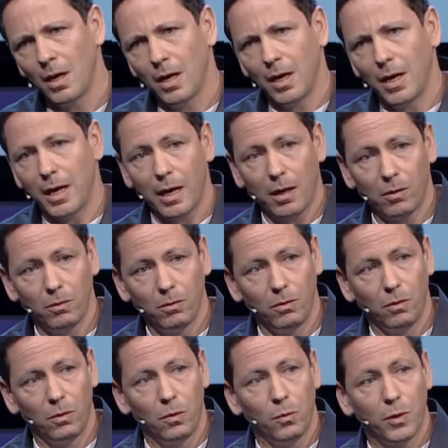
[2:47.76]
Now,
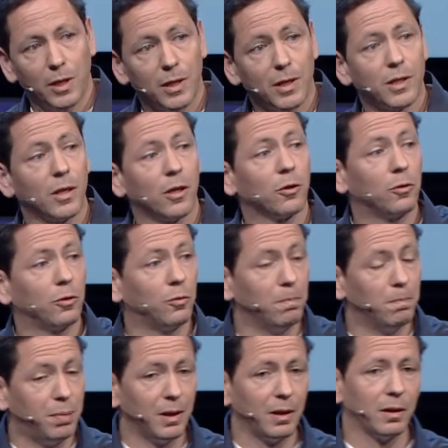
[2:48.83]
we can start to
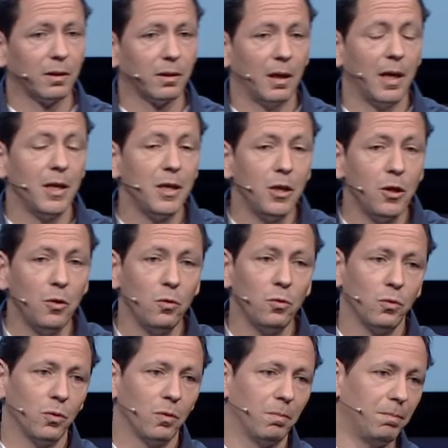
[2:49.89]
build a new
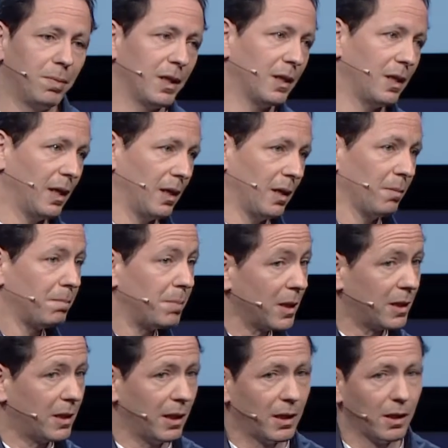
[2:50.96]
big
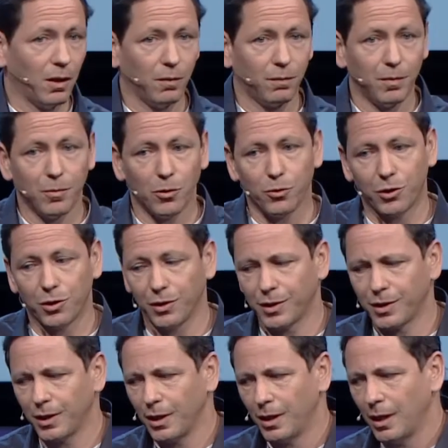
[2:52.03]
data of emotions.
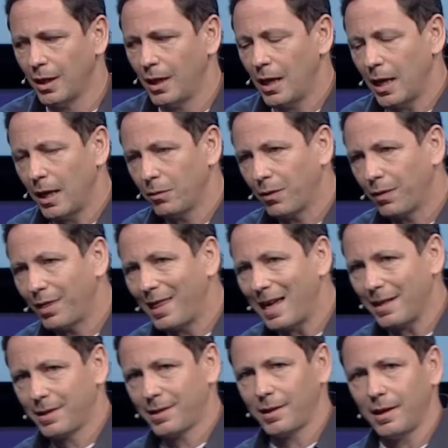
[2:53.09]
And with
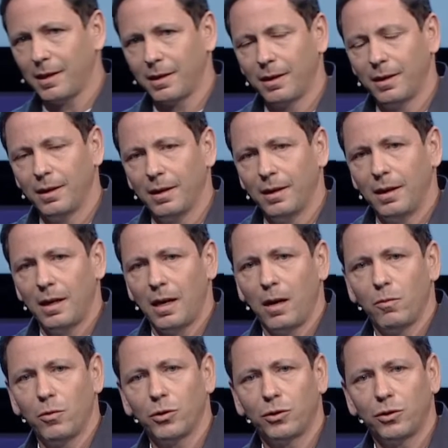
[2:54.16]
that said, I
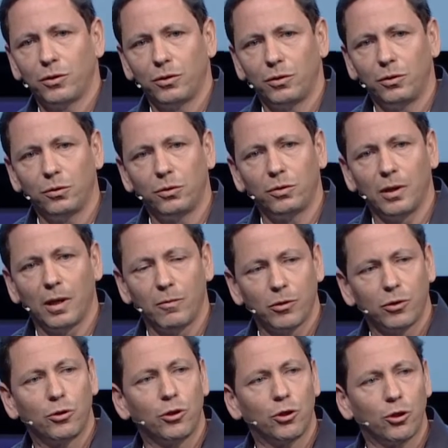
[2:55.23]
want
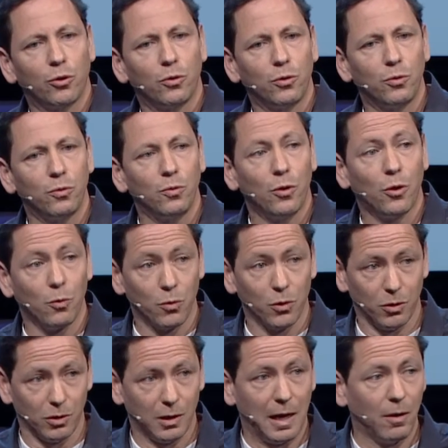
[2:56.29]
to show you the
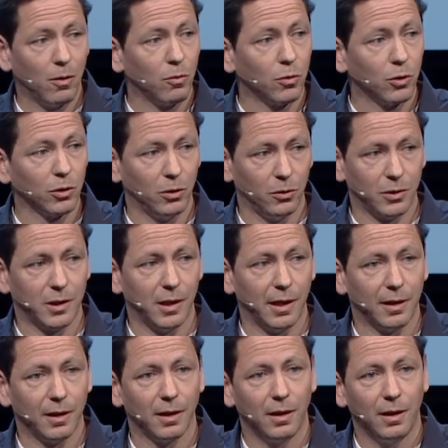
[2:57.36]
world, how a world looks like
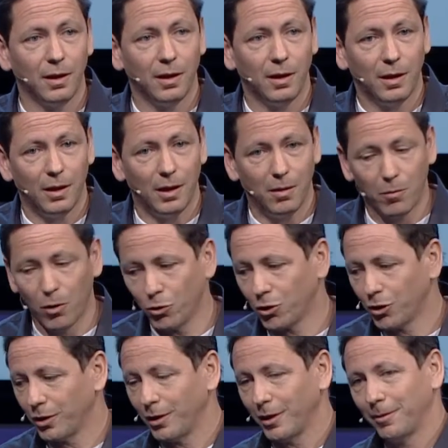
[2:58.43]

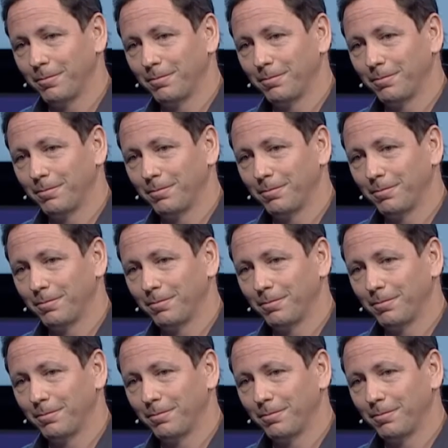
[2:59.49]
emotionally.